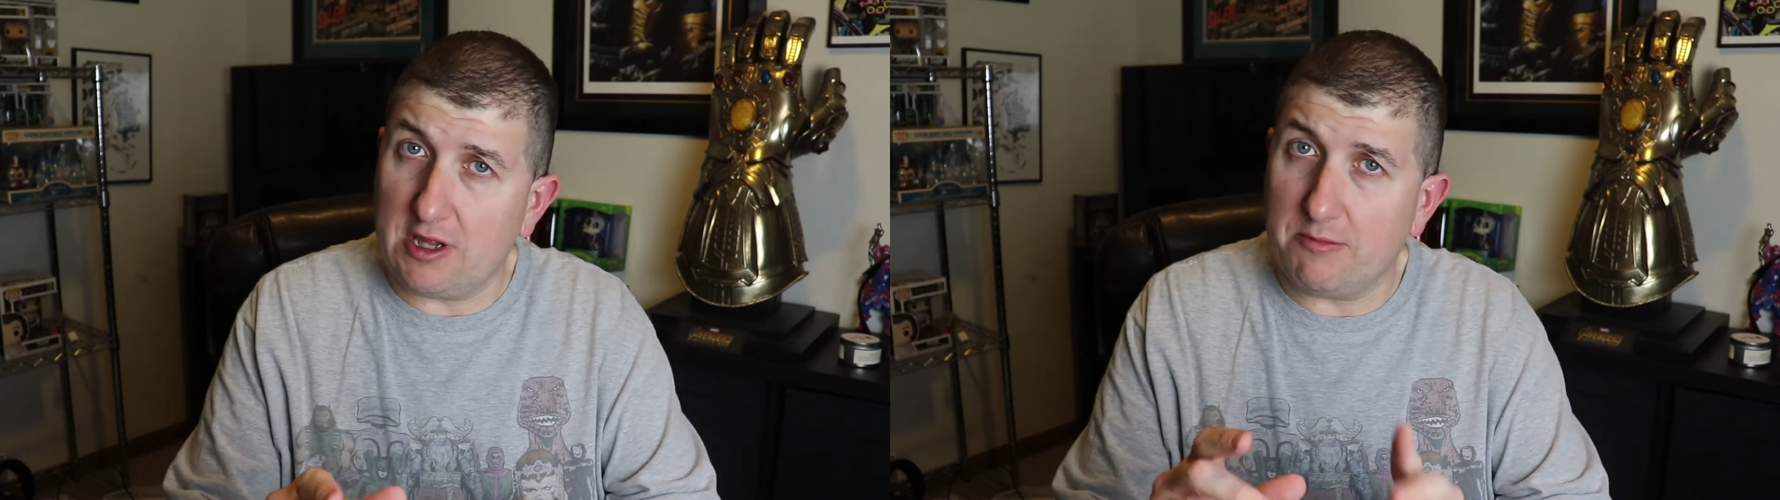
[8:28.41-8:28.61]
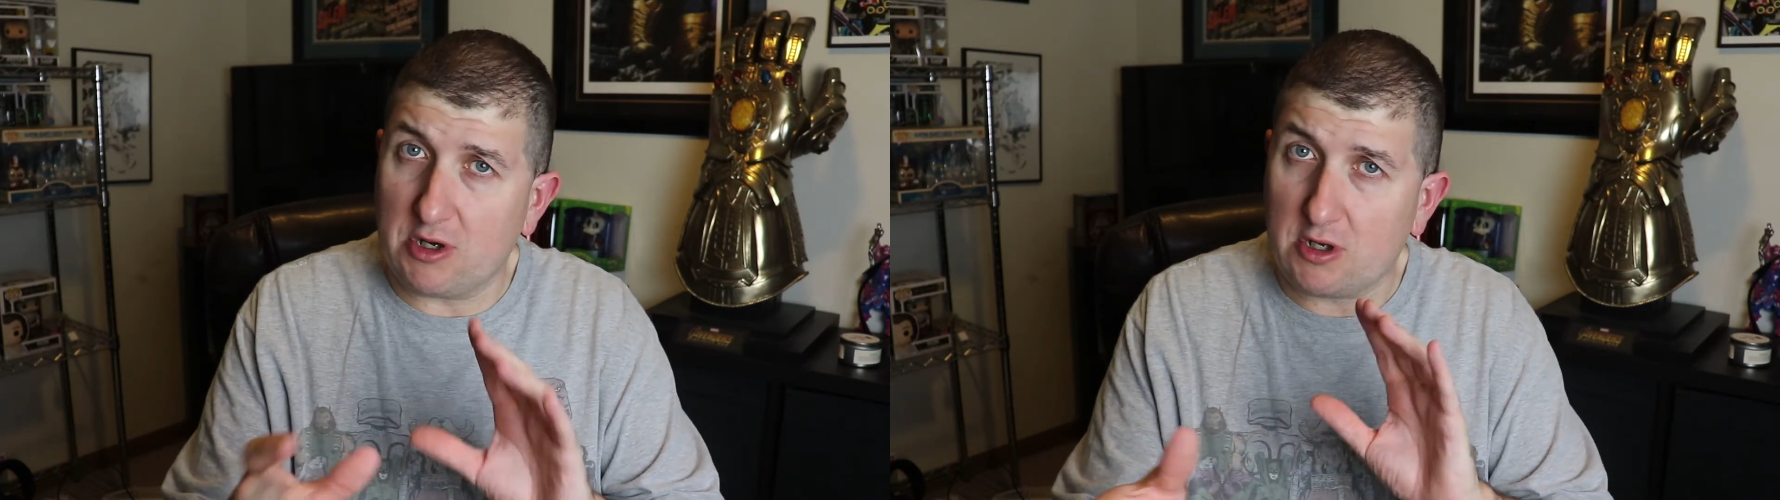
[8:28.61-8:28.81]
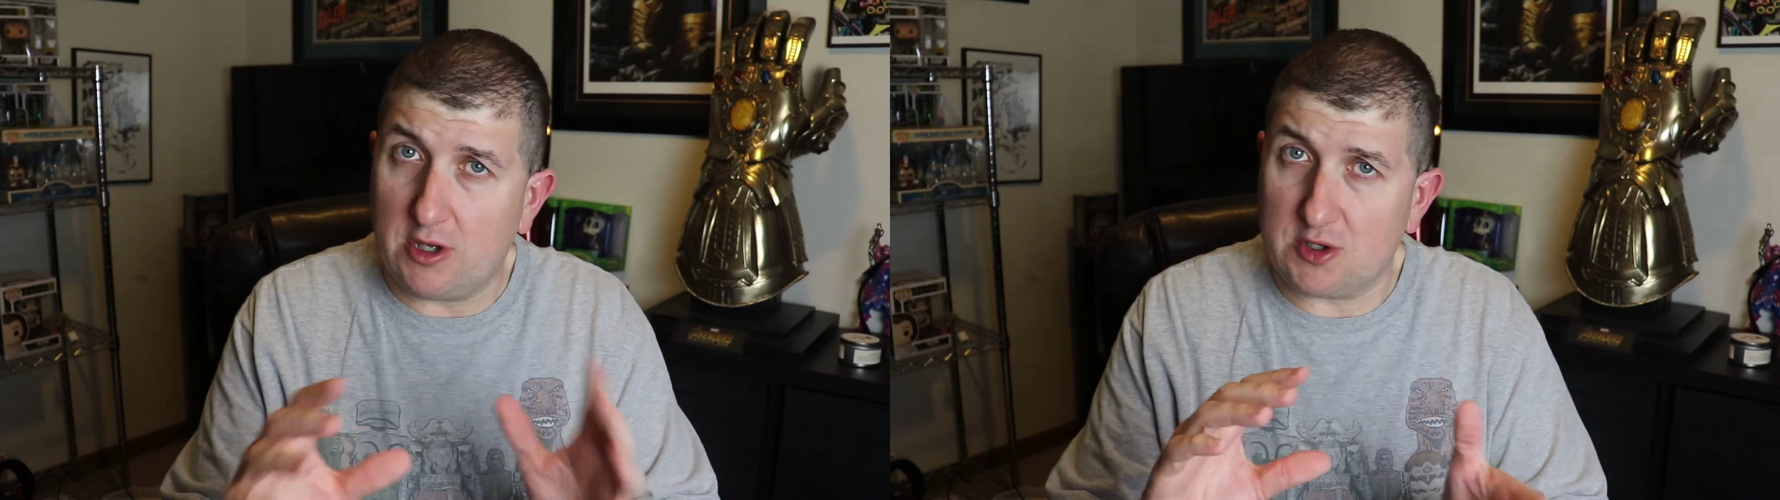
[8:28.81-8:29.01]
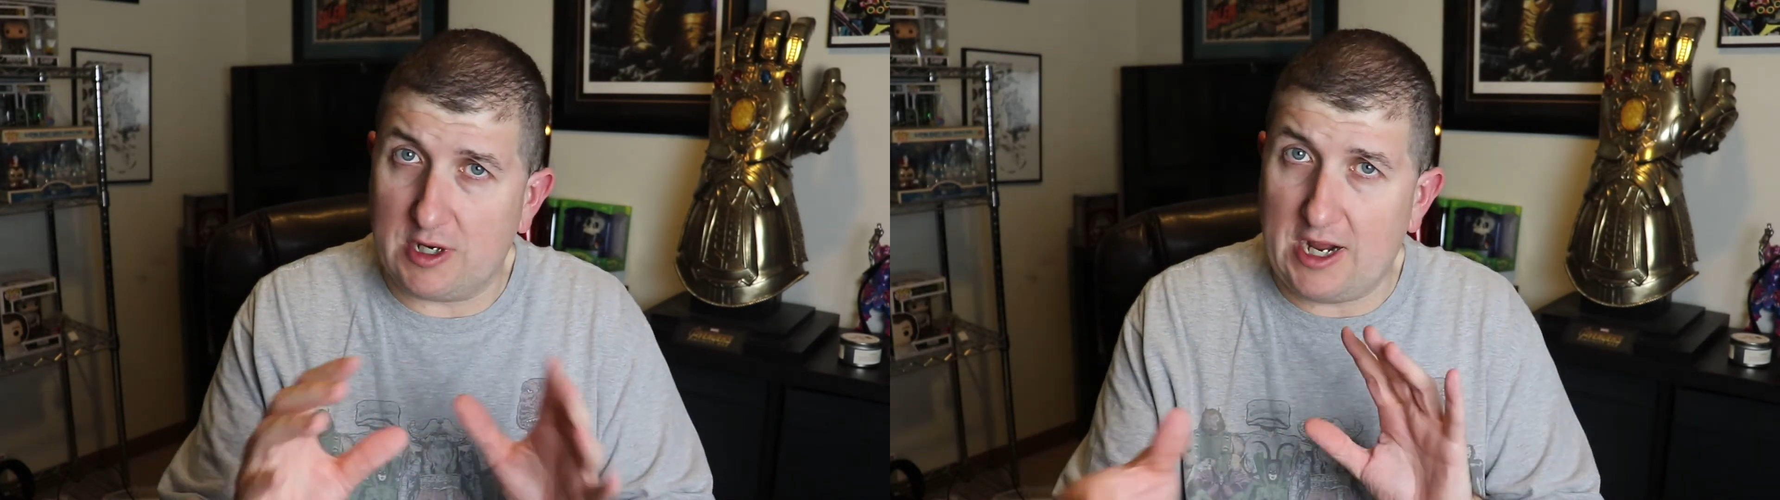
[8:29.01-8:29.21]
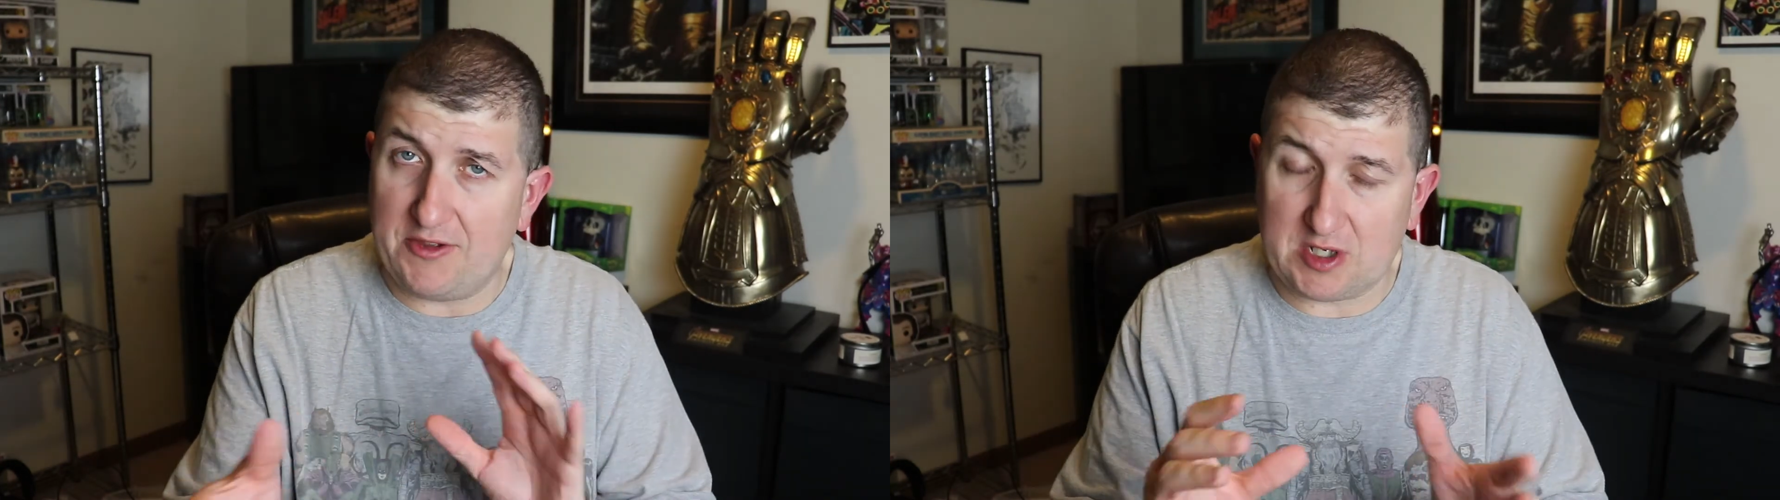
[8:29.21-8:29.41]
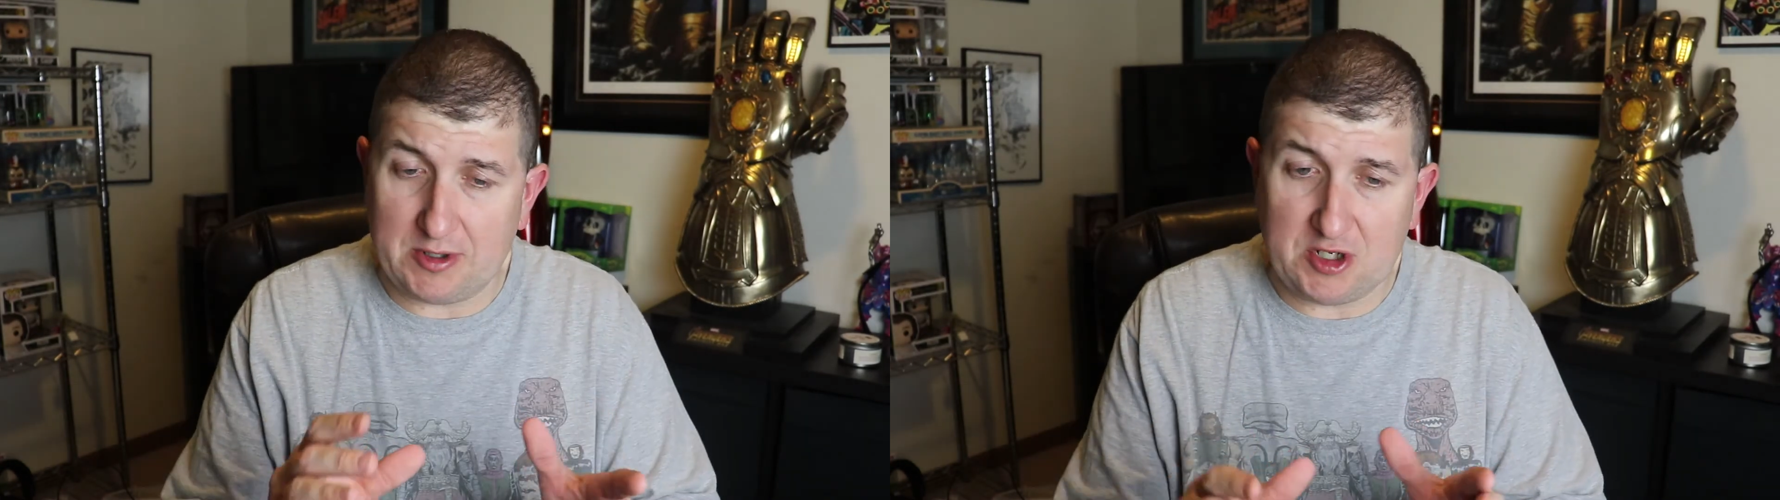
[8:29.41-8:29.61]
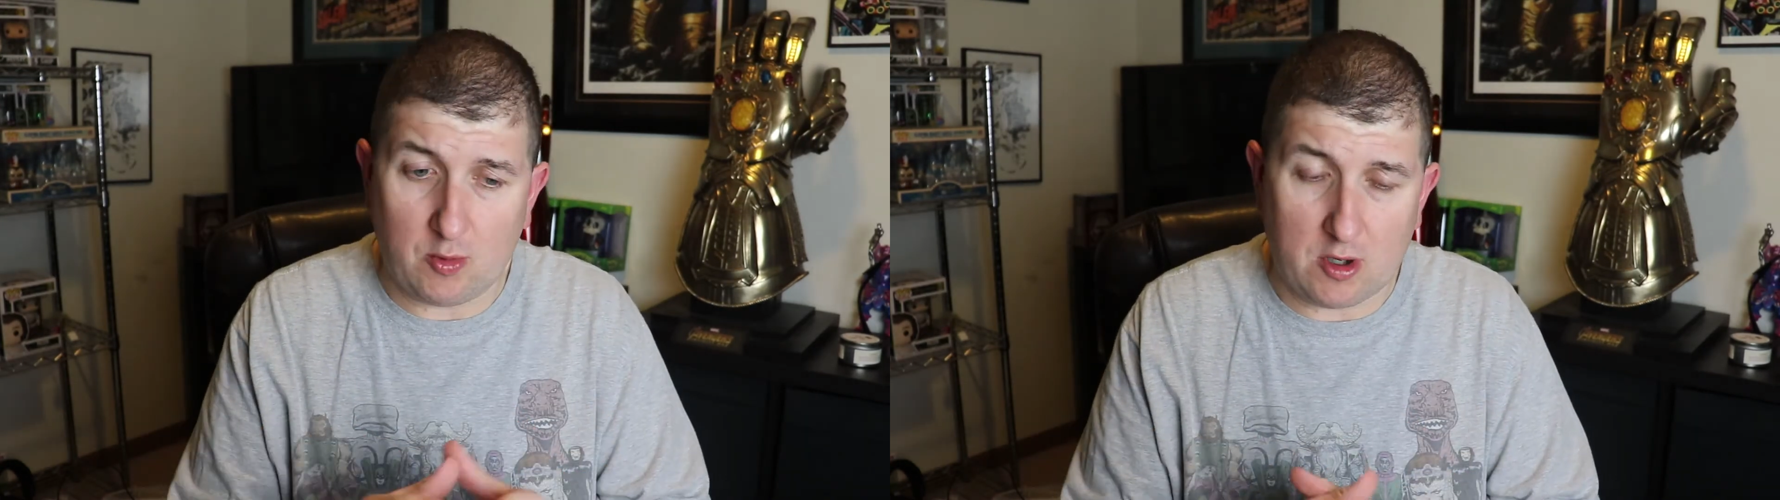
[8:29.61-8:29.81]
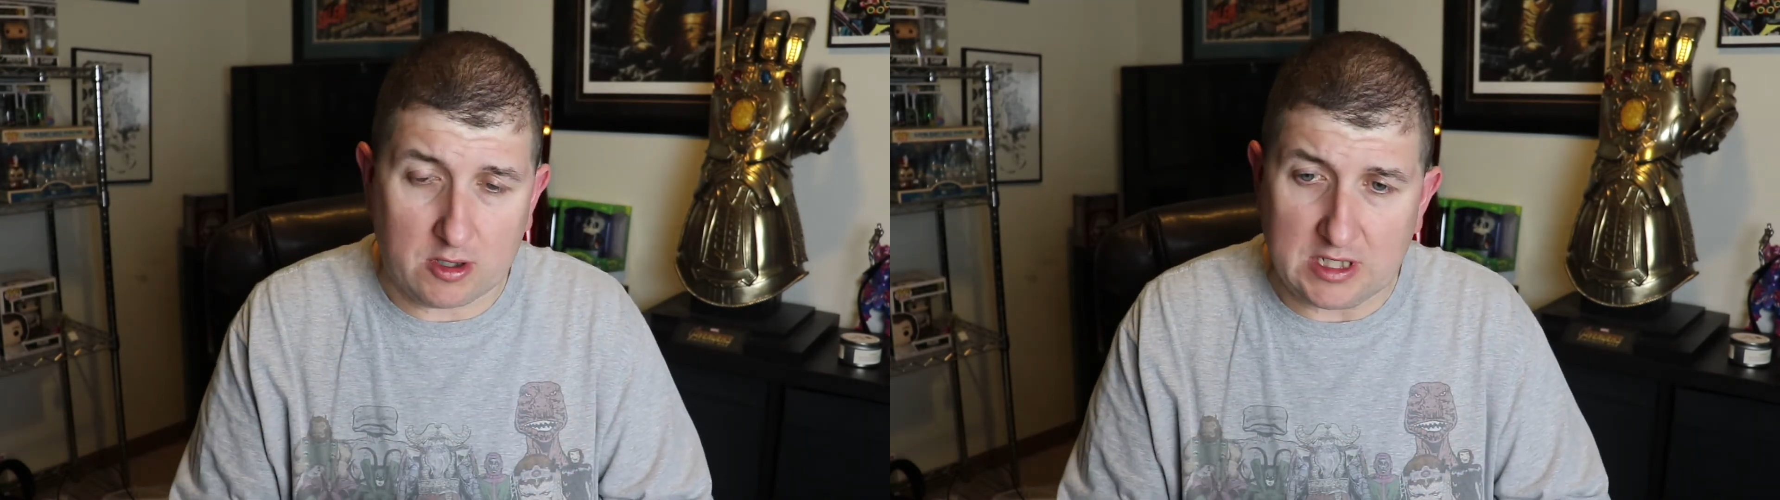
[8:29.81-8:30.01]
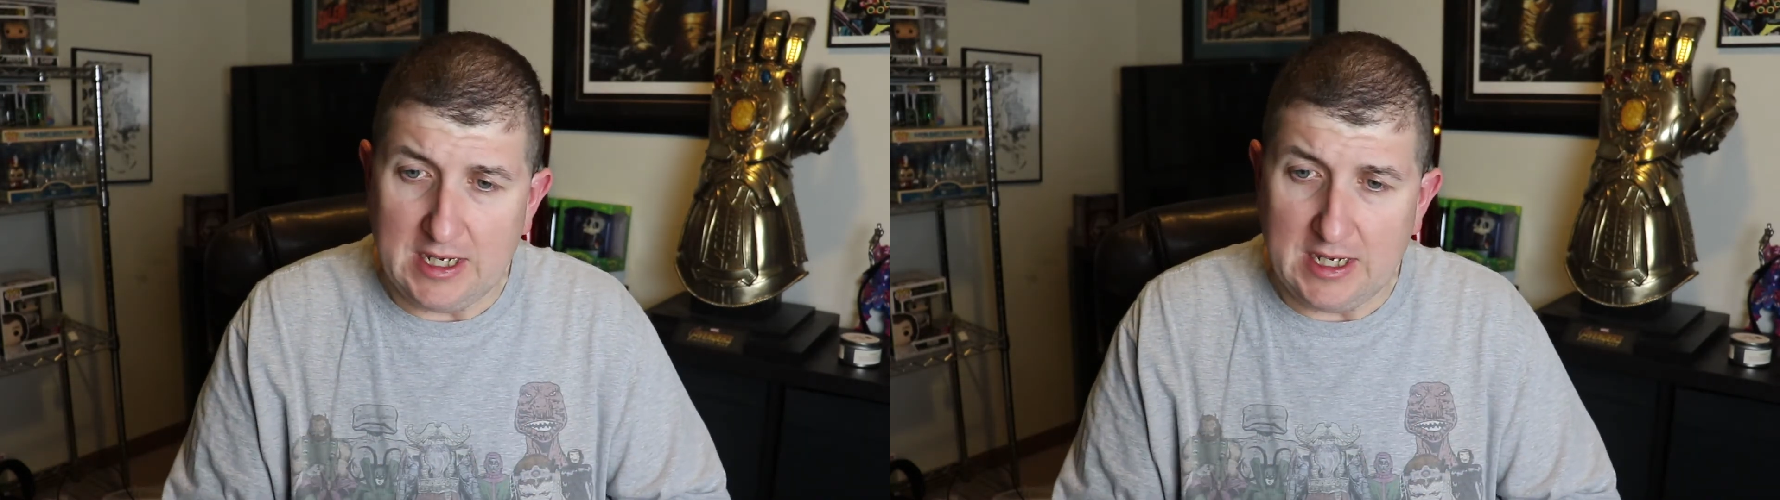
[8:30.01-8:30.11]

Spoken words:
little bit closer on how the switch works.